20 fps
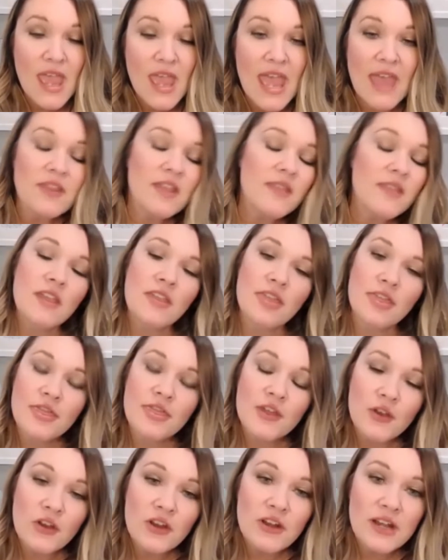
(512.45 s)
And then the
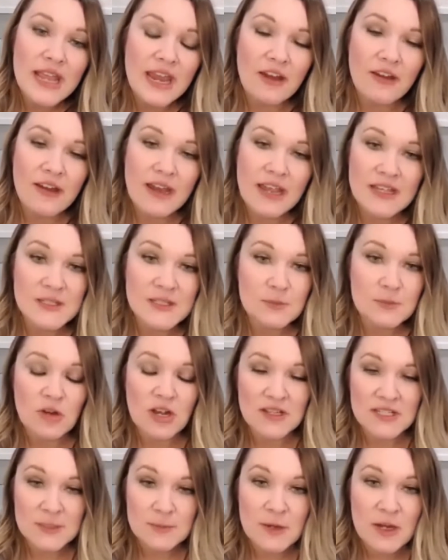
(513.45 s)
3rd area is
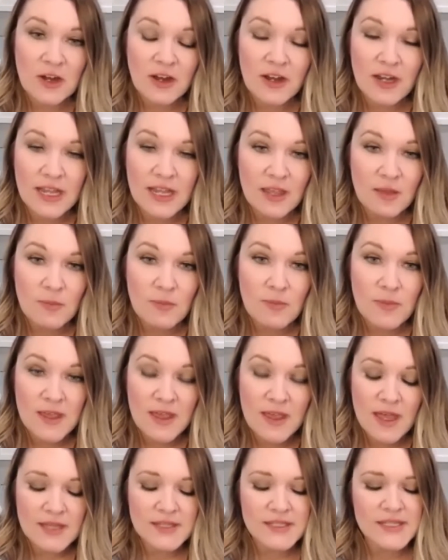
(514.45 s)
prosperity,
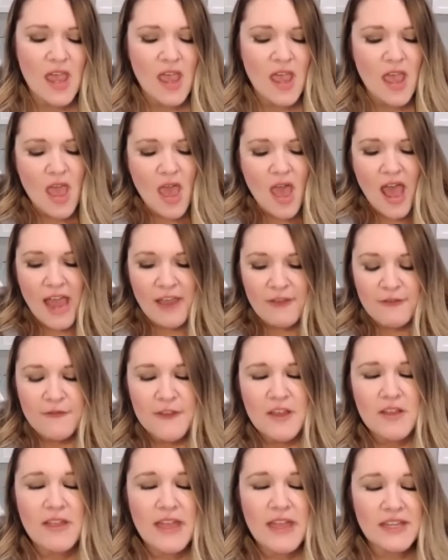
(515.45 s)
because I
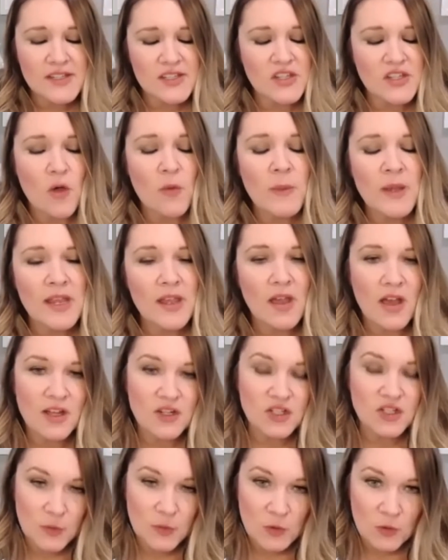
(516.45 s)
feel like so many
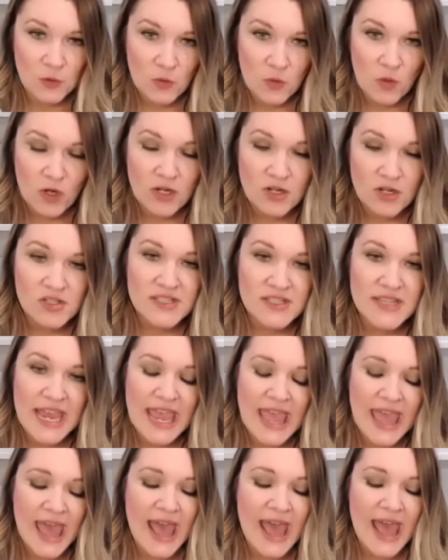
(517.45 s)
entrepreneurs,
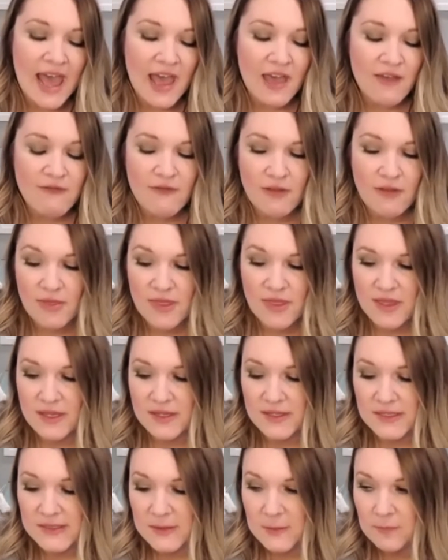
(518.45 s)
they have
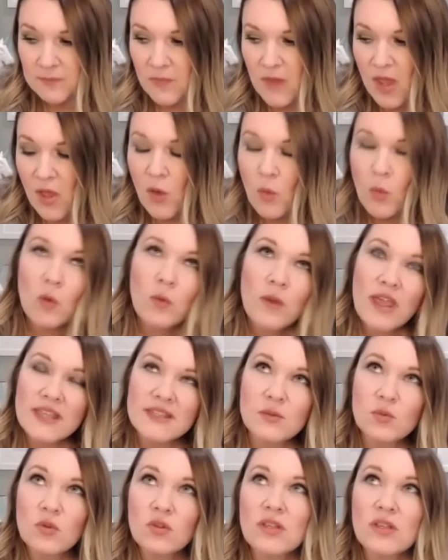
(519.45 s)
this, well,
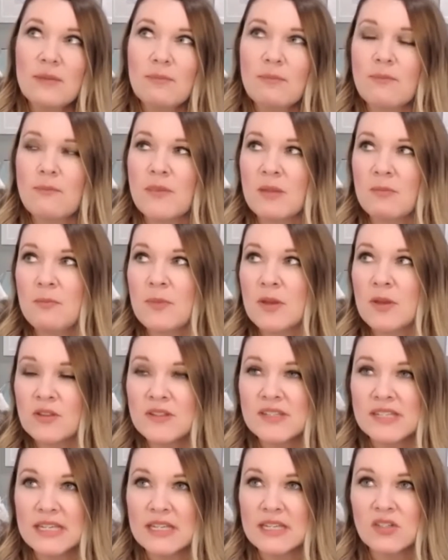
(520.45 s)
it's really been
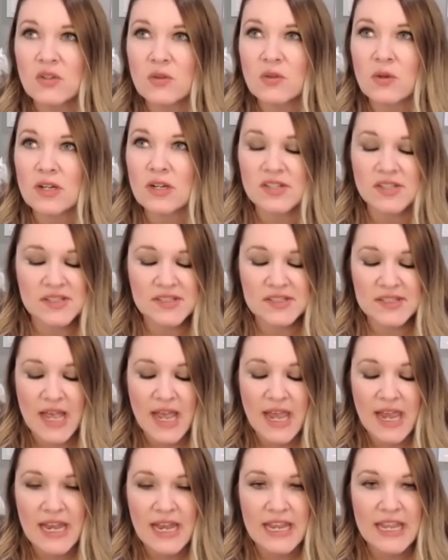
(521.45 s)
built into our
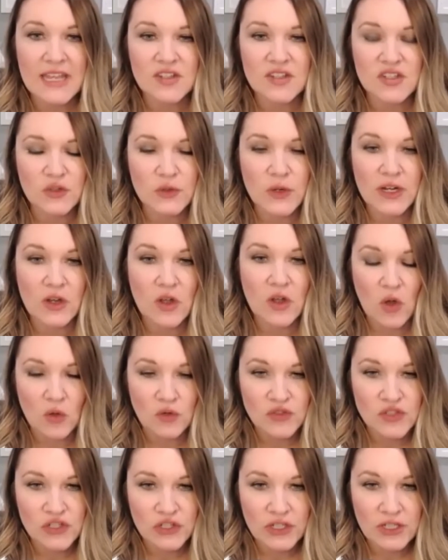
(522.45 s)
society, into our
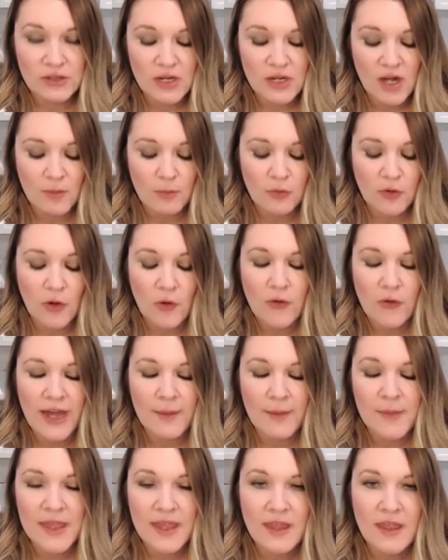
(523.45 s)
culture, our
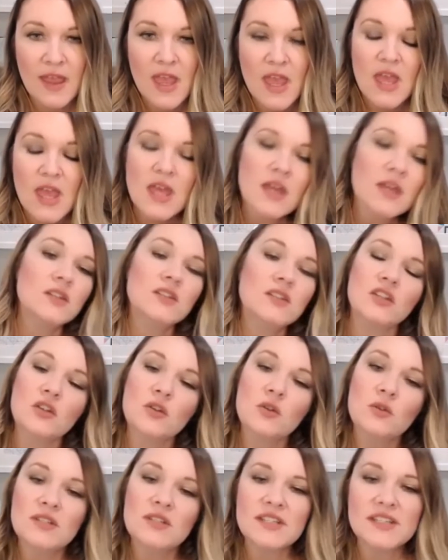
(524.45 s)
programming,
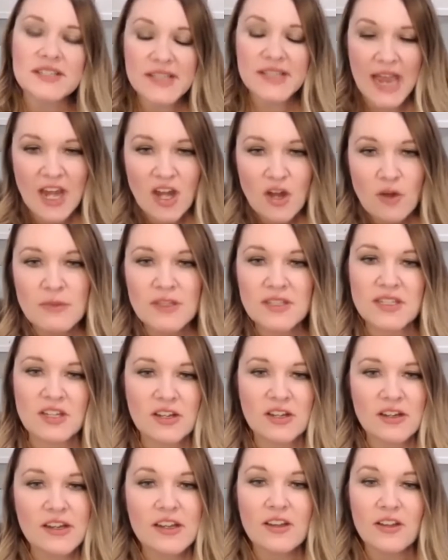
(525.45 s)
to desire
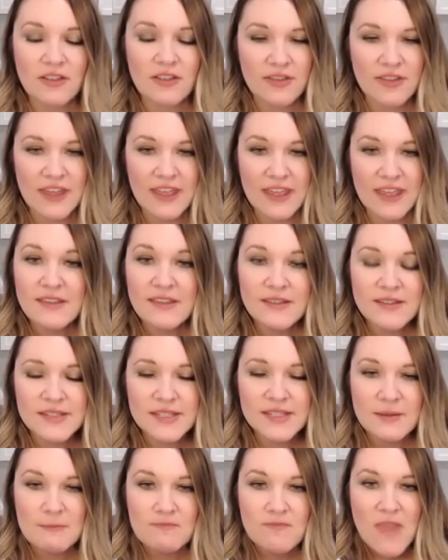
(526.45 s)
material
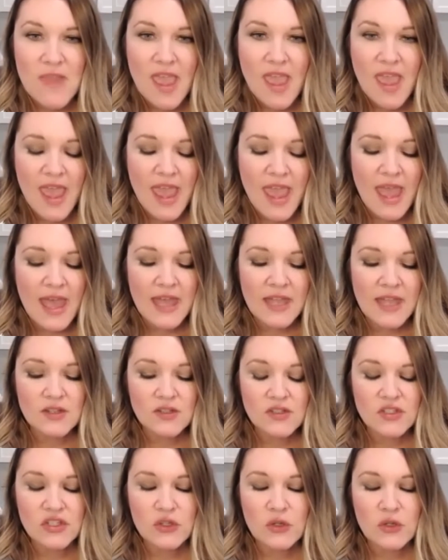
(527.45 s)
things and
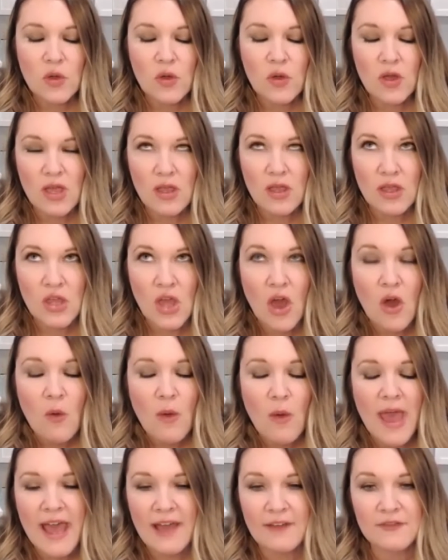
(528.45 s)
to
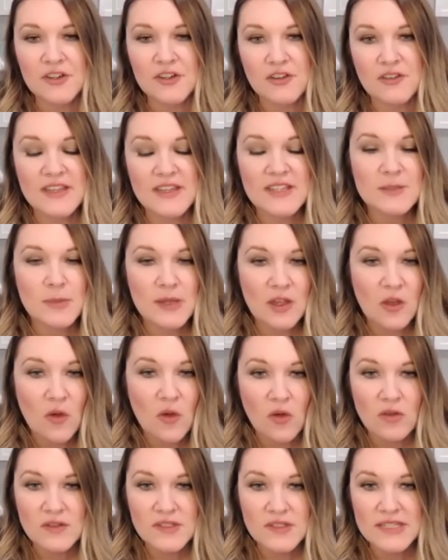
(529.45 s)
go after these big
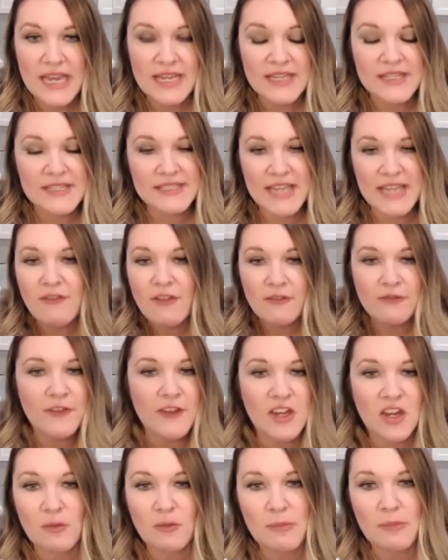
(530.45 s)
goals, like
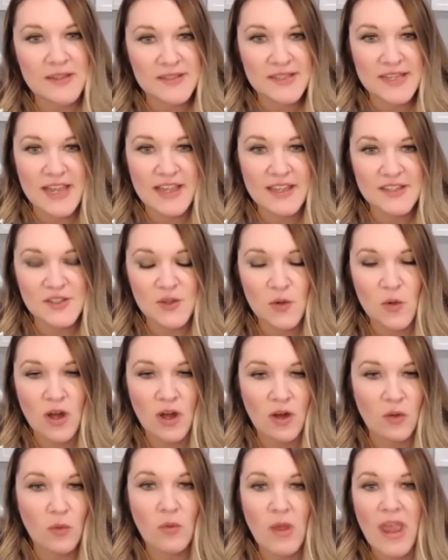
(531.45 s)
7-figure business
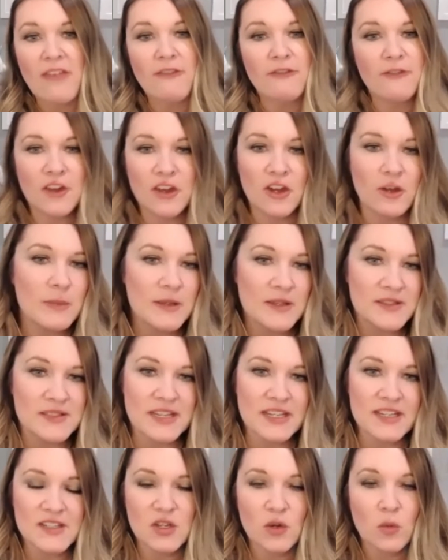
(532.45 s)
or 8-figure
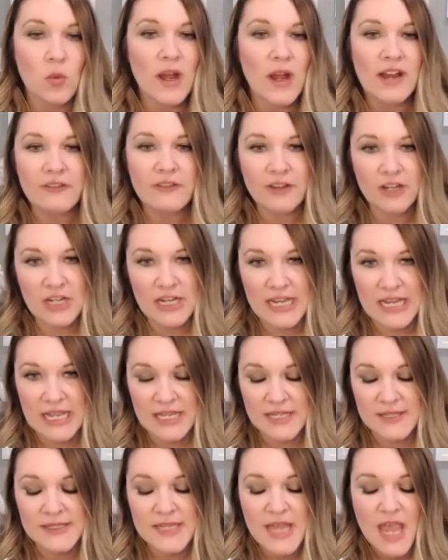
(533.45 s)
business or whatever it
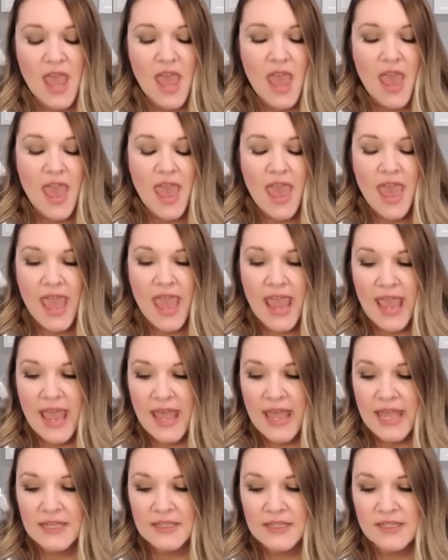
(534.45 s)
is.
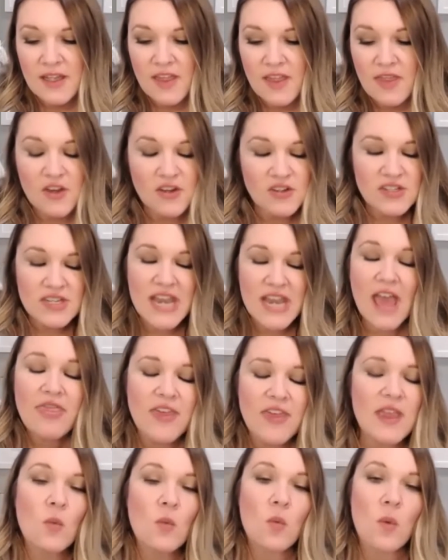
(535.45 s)
And there's
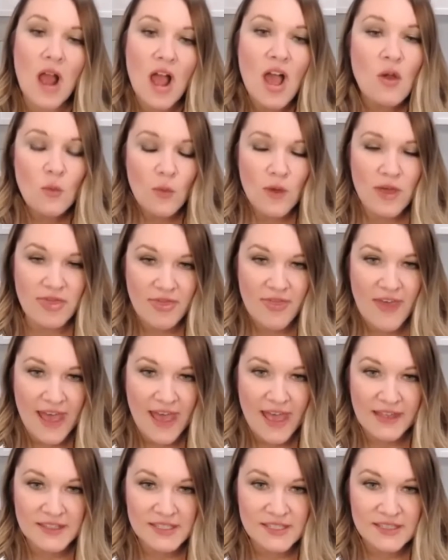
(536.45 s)
nothing wrong with
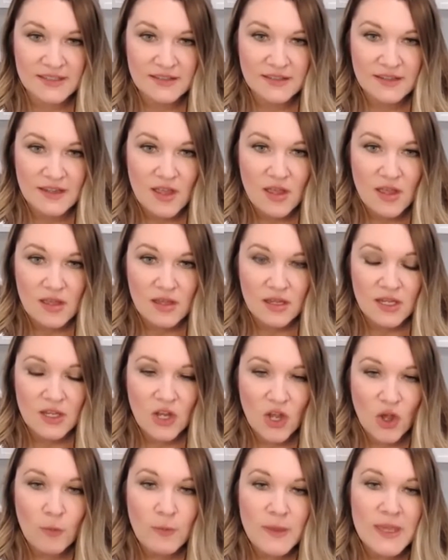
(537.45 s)
that, you
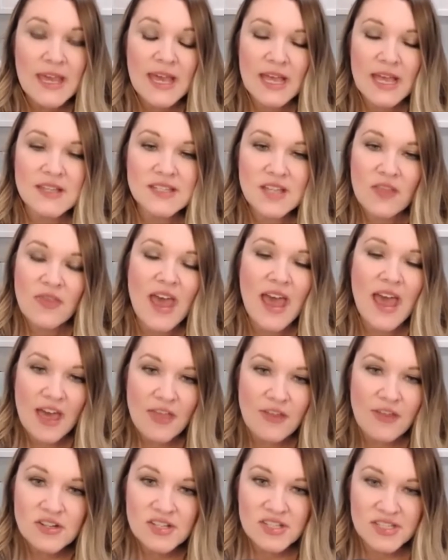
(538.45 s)
know, because on the
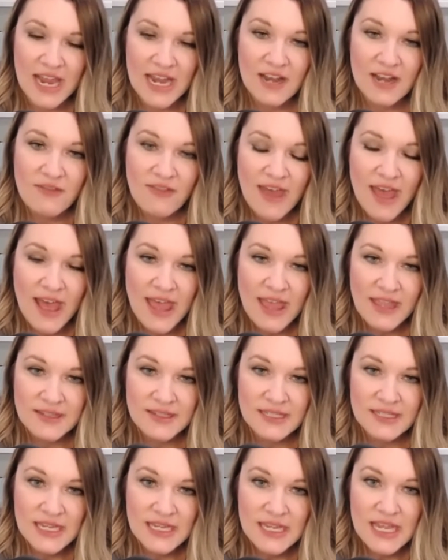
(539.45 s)
other side of that
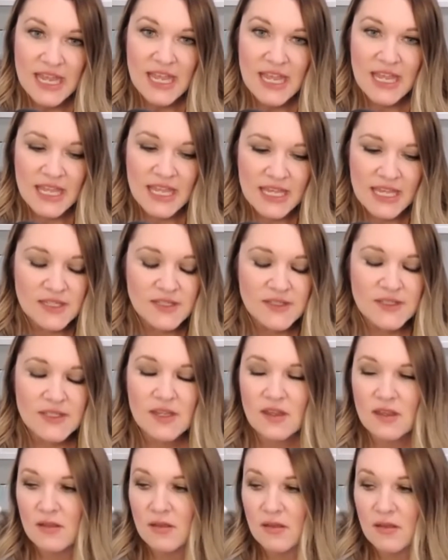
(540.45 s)
is
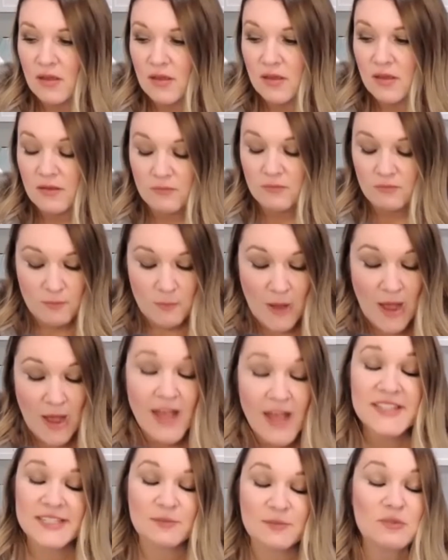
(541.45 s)

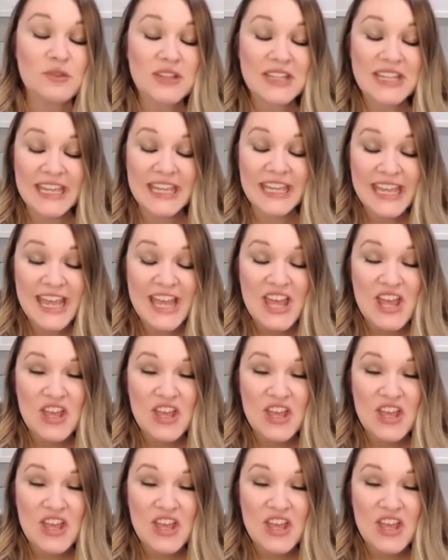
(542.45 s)
possibly